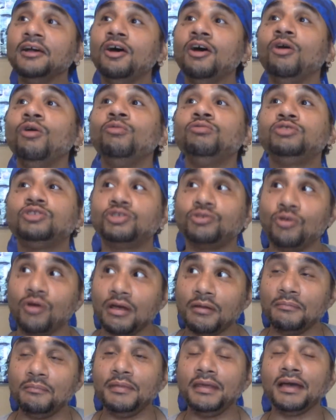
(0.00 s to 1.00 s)
who
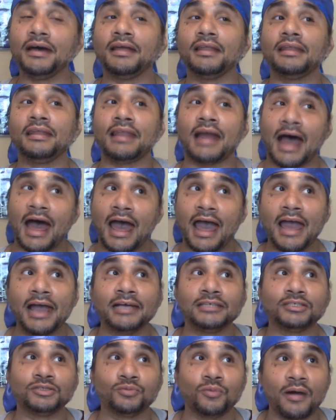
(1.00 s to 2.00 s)
taught me a lot
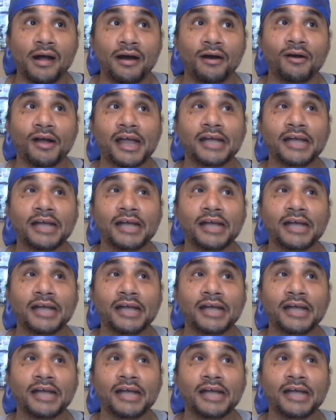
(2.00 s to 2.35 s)
as well.